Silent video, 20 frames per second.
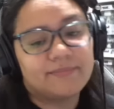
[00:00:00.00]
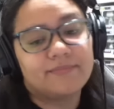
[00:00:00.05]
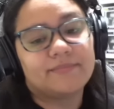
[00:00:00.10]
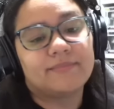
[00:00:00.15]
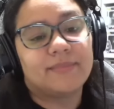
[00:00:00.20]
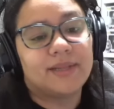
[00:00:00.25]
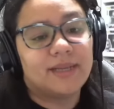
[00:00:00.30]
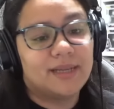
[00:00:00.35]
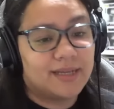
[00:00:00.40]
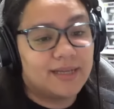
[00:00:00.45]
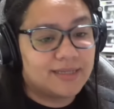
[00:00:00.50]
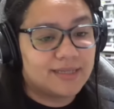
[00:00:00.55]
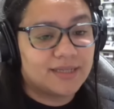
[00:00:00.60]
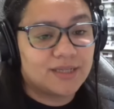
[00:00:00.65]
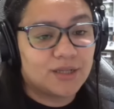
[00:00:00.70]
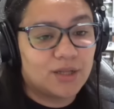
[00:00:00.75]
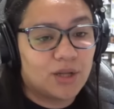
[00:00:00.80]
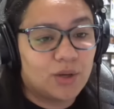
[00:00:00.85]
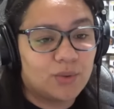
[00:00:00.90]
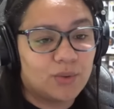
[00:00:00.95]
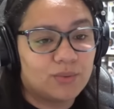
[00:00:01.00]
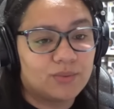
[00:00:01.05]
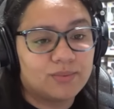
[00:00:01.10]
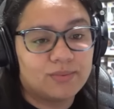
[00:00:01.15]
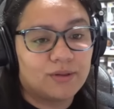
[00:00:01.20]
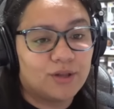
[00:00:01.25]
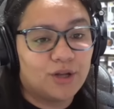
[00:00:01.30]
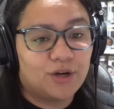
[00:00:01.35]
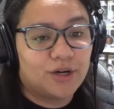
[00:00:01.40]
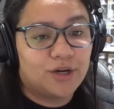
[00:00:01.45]
he's a slow
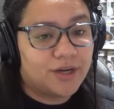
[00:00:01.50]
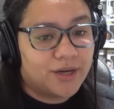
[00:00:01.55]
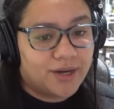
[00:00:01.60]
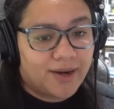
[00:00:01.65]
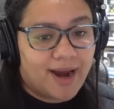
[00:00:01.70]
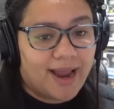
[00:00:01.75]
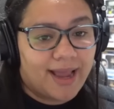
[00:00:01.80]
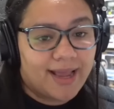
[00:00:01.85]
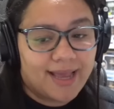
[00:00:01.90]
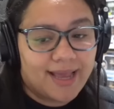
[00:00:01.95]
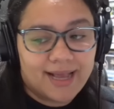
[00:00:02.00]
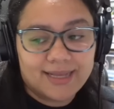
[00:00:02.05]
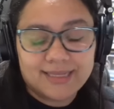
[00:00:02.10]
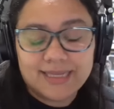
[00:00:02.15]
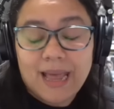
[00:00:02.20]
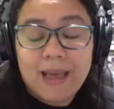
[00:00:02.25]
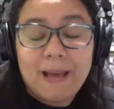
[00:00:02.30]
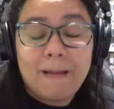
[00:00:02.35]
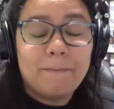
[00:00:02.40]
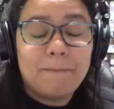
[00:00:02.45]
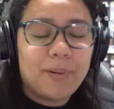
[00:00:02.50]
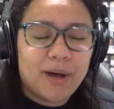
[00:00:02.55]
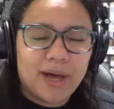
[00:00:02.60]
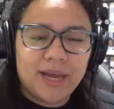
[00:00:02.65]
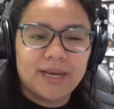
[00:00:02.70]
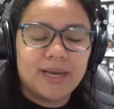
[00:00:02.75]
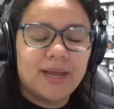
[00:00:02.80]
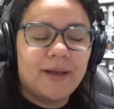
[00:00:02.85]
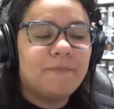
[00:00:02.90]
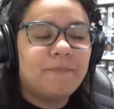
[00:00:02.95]
learner, I guess.
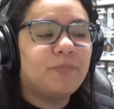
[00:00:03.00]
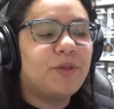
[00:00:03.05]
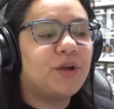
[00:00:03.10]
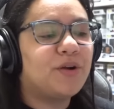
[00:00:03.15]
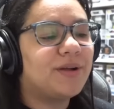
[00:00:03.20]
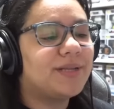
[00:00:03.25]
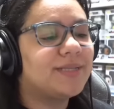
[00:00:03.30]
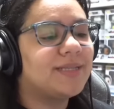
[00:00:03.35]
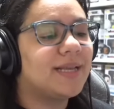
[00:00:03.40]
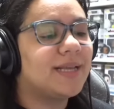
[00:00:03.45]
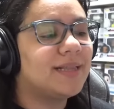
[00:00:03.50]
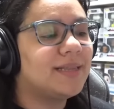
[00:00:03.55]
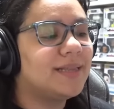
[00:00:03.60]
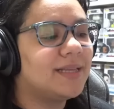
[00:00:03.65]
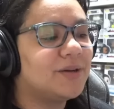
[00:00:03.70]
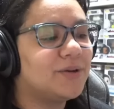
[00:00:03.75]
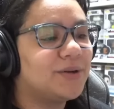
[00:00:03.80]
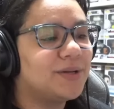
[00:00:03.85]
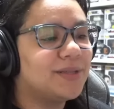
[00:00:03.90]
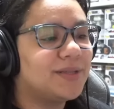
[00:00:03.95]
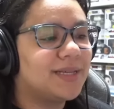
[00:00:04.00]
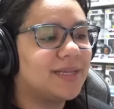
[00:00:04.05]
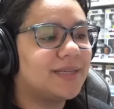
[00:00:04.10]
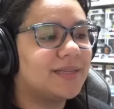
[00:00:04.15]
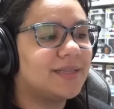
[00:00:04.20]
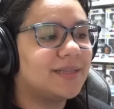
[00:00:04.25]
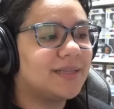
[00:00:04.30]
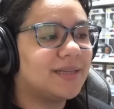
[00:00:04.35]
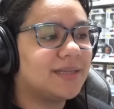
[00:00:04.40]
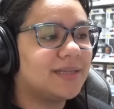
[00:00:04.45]
But there is in there,
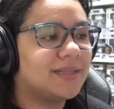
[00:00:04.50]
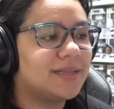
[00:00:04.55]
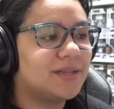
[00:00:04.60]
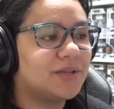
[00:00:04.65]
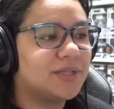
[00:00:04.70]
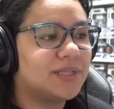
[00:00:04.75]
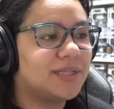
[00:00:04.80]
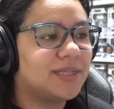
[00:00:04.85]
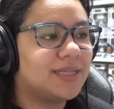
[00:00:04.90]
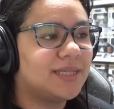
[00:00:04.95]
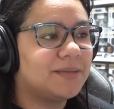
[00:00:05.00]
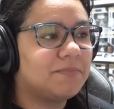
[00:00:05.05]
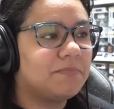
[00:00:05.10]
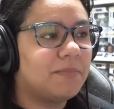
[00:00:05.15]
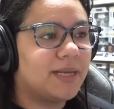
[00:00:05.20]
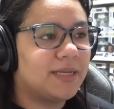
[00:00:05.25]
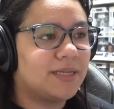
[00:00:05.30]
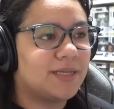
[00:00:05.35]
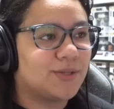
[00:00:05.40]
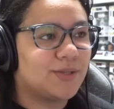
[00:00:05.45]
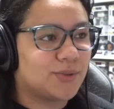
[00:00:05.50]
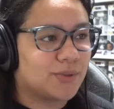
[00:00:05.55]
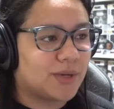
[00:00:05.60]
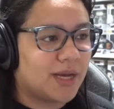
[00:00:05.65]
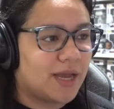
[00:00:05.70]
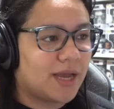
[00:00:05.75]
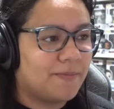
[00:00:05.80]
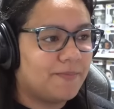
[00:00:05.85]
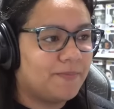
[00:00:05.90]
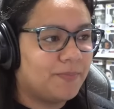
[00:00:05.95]
the, the, there's this
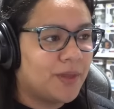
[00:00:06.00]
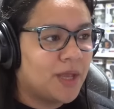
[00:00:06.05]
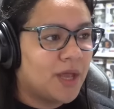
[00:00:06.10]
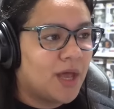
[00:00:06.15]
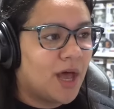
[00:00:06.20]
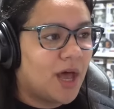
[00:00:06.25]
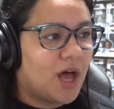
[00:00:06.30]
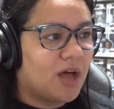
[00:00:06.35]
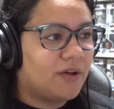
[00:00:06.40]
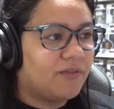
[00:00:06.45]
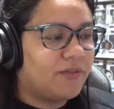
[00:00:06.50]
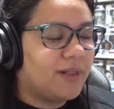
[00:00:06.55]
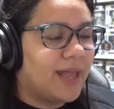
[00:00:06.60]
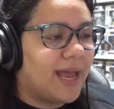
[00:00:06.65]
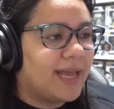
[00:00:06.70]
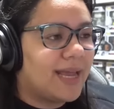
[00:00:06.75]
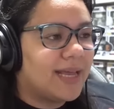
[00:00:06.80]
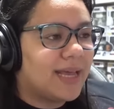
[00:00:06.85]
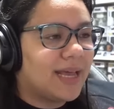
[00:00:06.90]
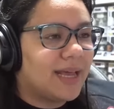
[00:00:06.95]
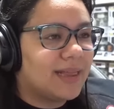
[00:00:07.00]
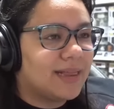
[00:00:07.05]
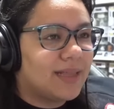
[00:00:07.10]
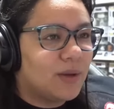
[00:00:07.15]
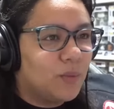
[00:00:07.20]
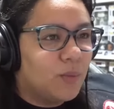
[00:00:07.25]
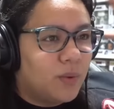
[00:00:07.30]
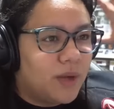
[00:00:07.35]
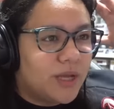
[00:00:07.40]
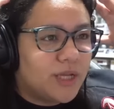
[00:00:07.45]
mystery of like
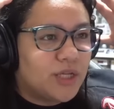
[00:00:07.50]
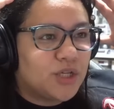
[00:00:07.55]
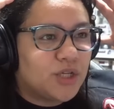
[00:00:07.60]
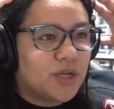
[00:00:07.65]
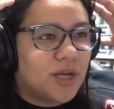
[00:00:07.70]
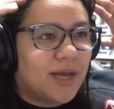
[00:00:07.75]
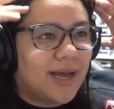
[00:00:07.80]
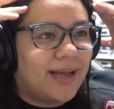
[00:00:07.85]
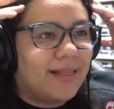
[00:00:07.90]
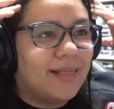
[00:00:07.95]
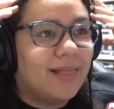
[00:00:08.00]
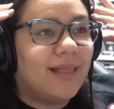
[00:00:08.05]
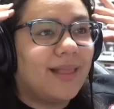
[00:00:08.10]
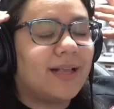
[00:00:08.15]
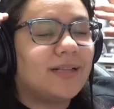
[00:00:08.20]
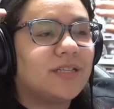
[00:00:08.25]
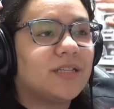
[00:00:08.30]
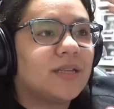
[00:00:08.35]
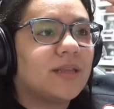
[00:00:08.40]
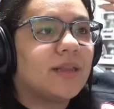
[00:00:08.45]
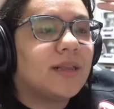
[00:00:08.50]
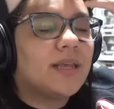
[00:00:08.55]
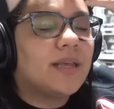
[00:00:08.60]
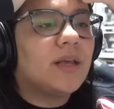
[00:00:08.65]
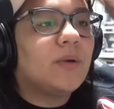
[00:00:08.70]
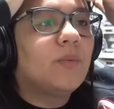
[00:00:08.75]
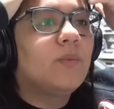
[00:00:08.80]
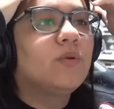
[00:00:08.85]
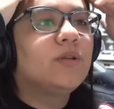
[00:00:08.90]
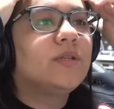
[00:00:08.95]
the witch
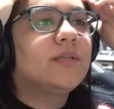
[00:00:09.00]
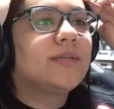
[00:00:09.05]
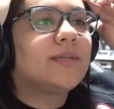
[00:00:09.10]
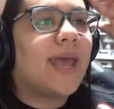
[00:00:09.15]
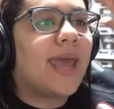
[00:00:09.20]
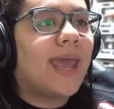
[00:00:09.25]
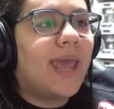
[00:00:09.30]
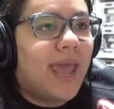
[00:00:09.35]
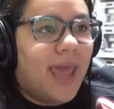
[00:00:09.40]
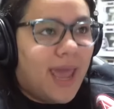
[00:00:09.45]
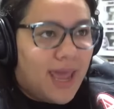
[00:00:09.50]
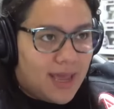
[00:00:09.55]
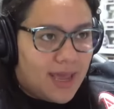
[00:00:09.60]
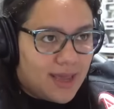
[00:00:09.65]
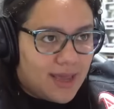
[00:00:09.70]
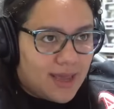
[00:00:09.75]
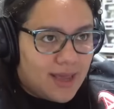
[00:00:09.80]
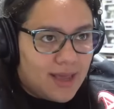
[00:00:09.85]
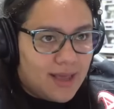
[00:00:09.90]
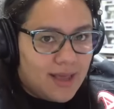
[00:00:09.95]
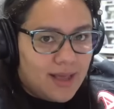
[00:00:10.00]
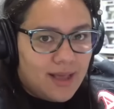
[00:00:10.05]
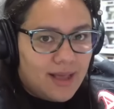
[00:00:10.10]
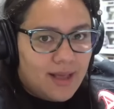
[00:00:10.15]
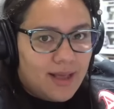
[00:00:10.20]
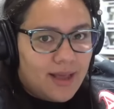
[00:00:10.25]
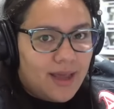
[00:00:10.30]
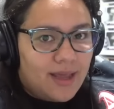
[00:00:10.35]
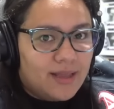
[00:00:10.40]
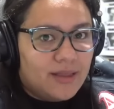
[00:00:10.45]
allegedly was hang
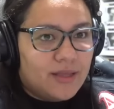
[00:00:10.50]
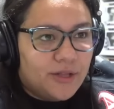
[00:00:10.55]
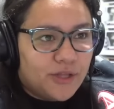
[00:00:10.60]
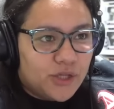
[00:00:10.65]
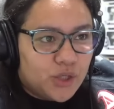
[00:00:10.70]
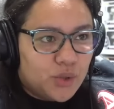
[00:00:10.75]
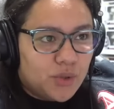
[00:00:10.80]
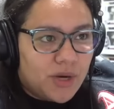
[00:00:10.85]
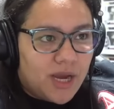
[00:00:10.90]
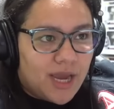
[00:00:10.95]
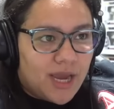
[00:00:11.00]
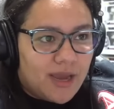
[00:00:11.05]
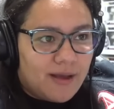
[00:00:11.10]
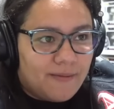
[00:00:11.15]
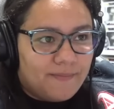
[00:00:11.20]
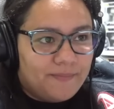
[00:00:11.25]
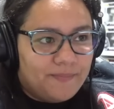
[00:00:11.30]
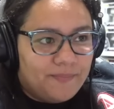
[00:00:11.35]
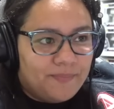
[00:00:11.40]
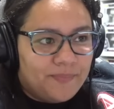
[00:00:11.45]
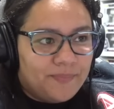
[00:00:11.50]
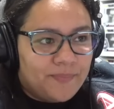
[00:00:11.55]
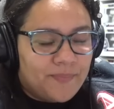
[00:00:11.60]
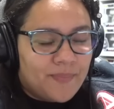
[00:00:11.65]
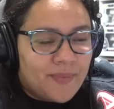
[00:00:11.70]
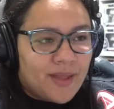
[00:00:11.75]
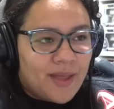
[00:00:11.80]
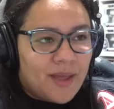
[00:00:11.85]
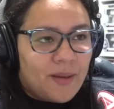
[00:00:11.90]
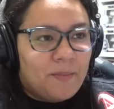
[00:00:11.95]
in the tree.
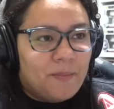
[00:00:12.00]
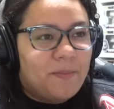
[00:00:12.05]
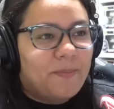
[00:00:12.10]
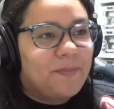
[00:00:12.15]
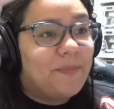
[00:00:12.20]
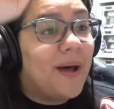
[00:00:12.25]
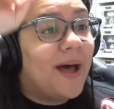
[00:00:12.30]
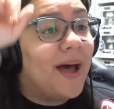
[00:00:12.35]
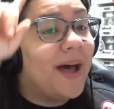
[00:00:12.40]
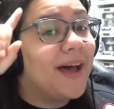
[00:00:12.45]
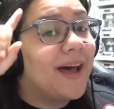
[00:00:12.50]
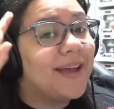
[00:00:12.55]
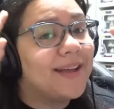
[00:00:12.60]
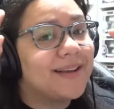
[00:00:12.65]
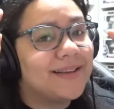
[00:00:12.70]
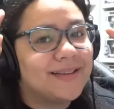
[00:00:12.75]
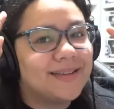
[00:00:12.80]
But